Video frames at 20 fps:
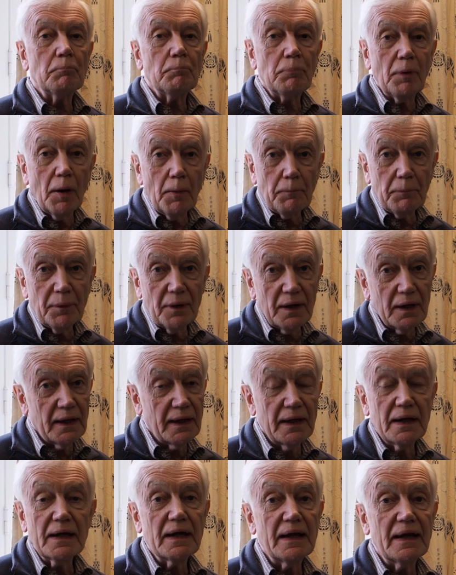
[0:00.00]

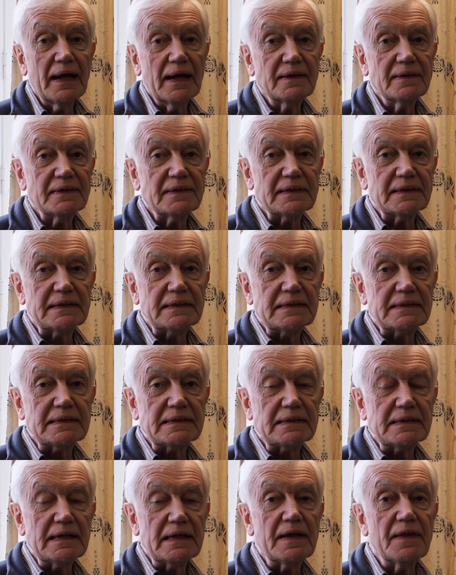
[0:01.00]
popular
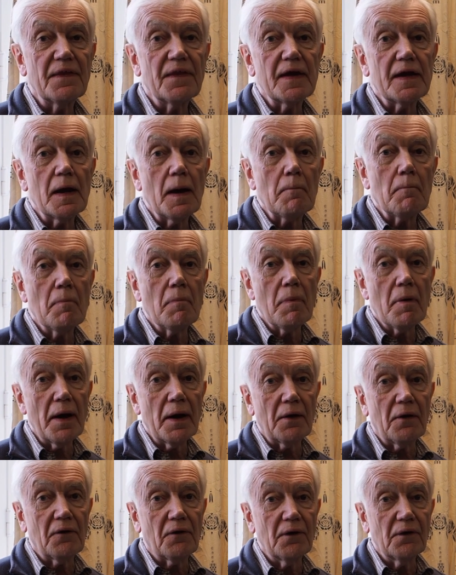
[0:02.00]
lenses in the
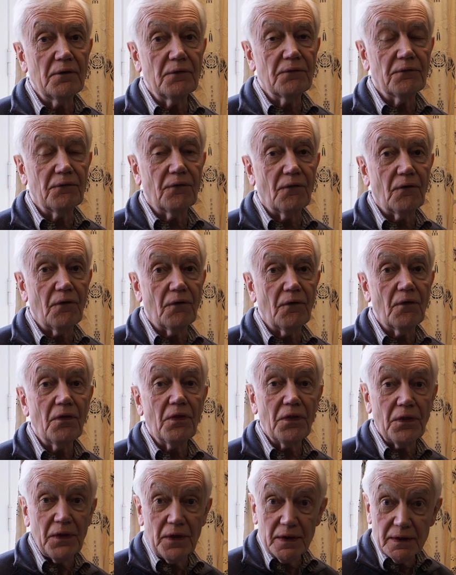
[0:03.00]
Micro Four
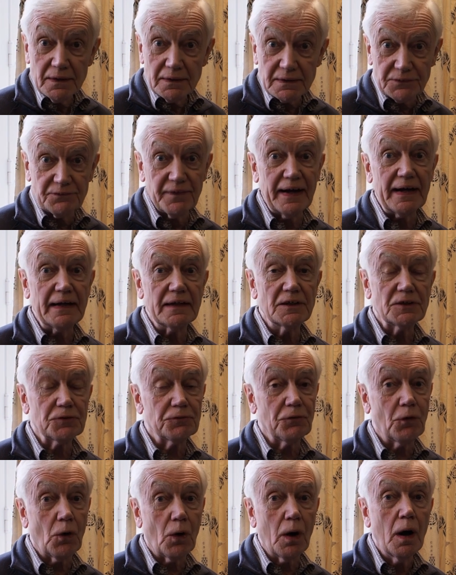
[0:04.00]
Thirds range
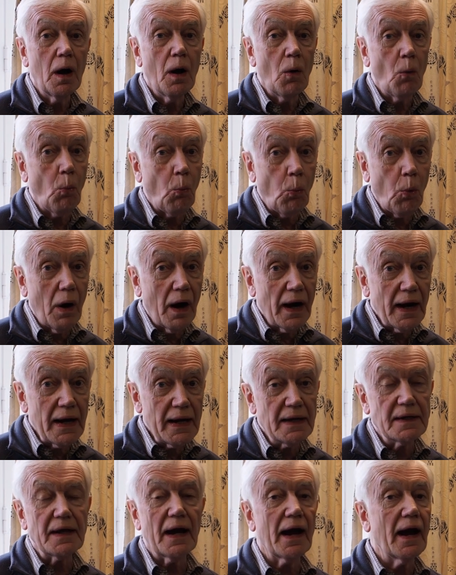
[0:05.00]
for
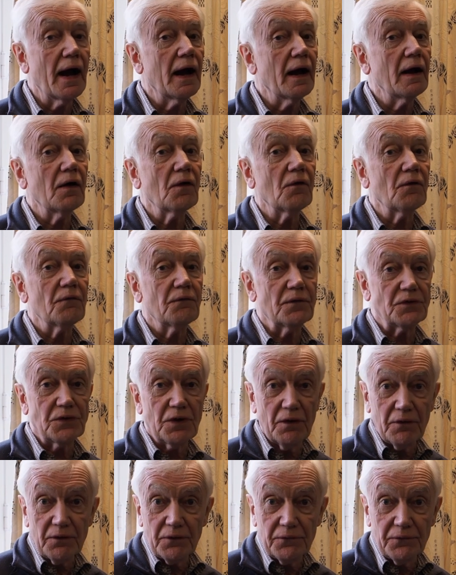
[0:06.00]
wide angle
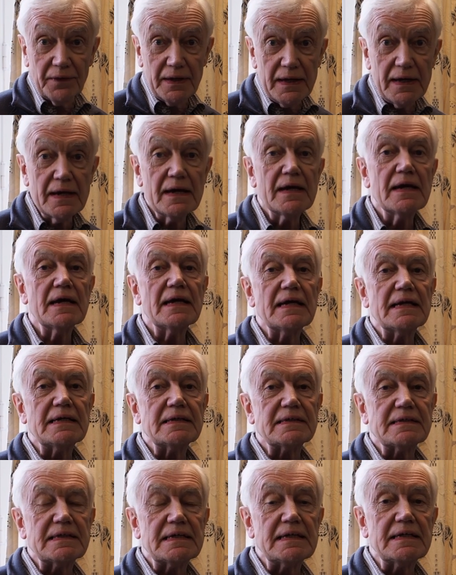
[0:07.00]
photography
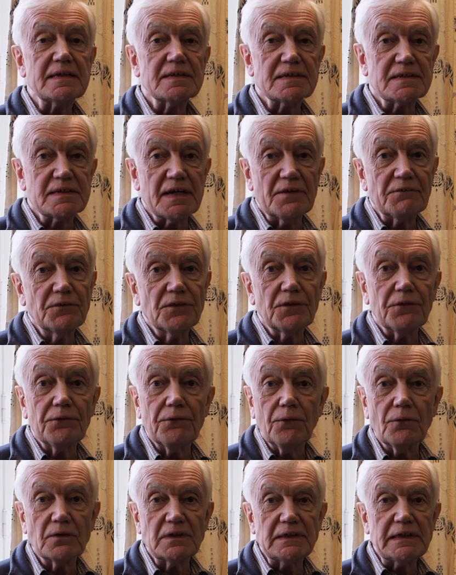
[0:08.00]
is the
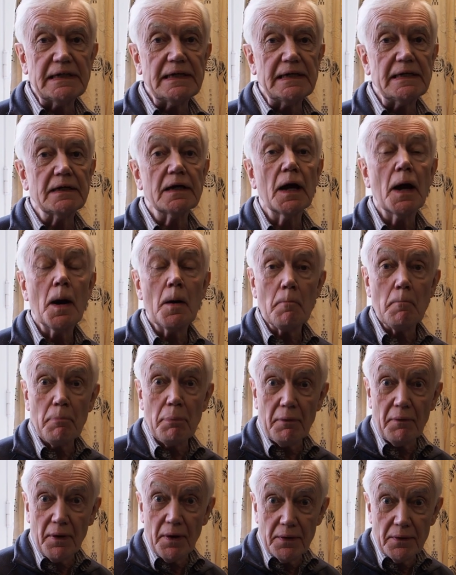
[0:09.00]
7-14
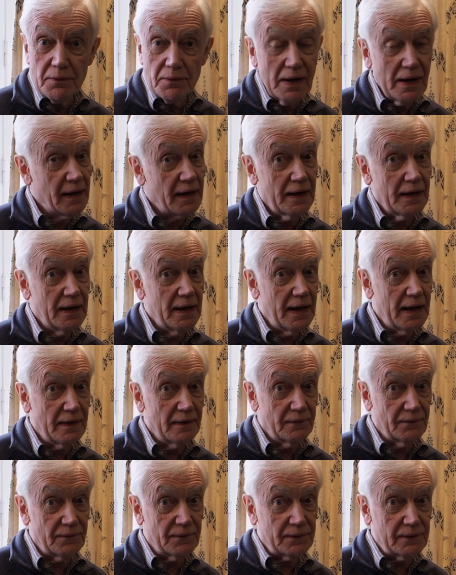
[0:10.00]
Pro
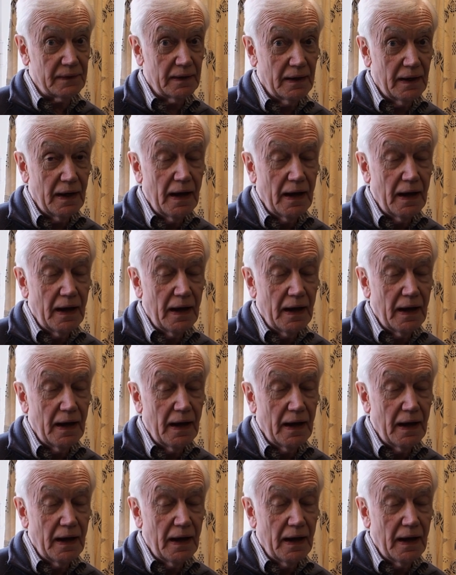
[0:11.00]
lens.